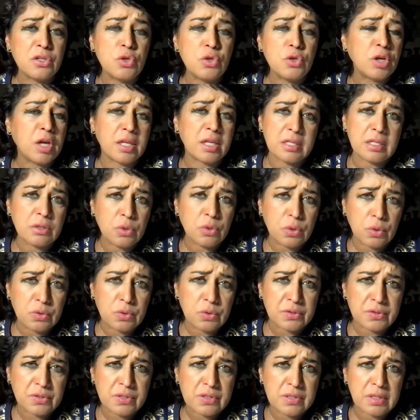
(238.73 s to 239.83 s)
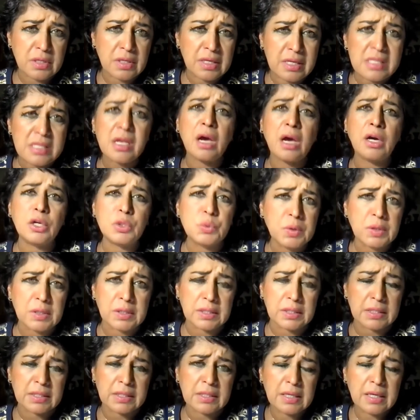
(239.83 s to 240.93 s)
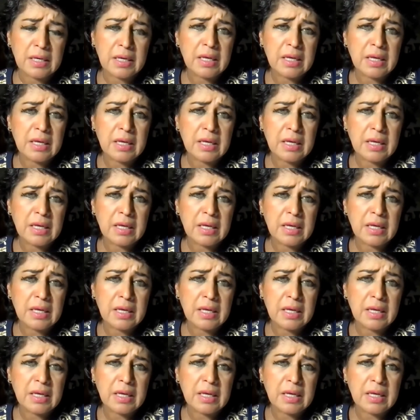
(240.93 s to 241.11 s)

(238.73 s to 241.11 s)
no cutting corners is hard work.